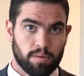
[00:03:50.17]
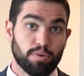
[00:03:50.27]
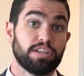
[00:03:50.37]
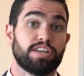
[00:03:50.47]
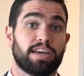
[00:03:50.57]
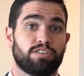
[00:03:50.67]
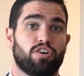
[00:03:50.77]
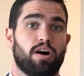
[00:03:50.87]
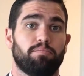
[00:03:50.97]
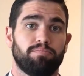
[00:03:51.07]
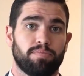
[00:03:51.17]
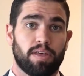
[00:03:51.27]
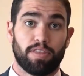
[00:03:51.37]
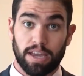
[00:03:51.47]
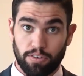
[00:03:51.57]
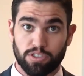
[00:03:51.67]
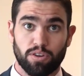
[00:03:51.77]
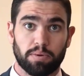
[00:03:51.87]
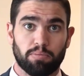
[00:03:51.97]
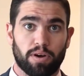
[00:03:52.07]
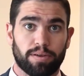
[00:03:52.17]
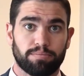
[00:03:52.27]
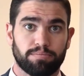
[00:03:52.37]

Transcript: Appreciate your time and thank you for stopping by.